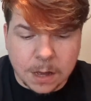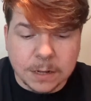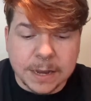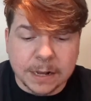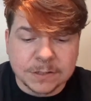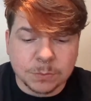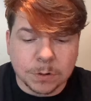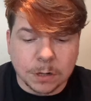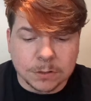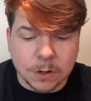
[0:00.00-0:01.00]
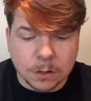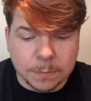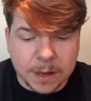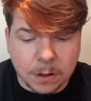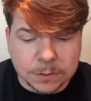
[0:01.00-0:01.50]
Next, we're going to talk
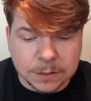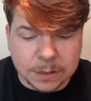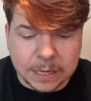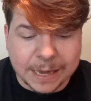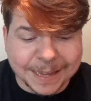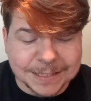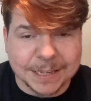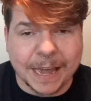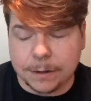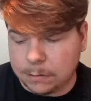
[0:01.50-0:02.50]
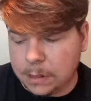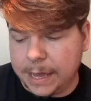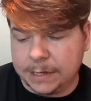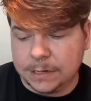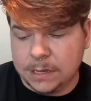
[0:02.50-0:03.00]
about the indicator
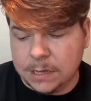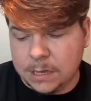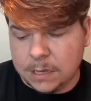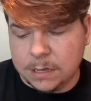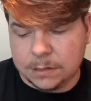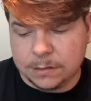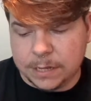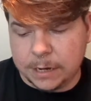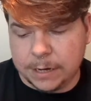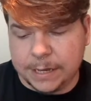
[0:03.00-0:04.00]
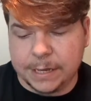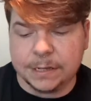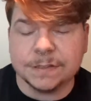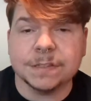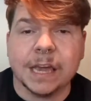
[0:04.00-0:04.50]
light. There
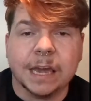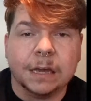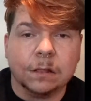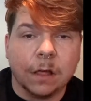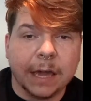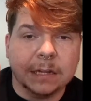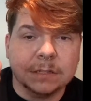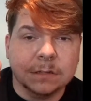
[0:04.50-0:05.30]
is a light